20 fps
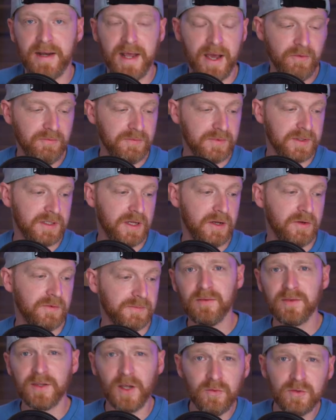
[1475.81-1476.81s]
now. So
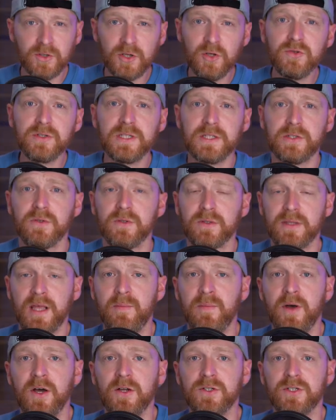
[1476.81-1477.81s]
don't usually talk
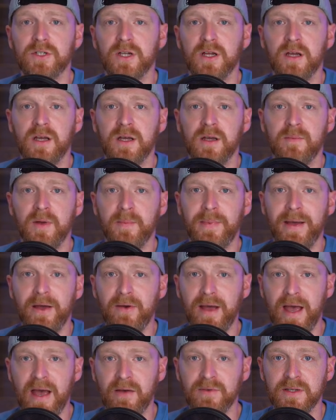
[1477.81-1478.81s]
that much
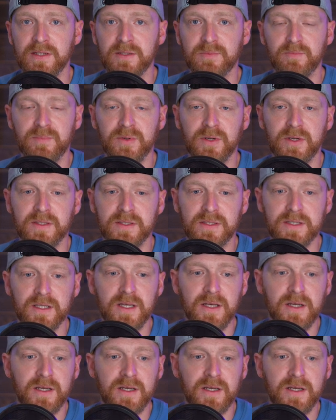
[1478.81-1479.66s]
about Avid, but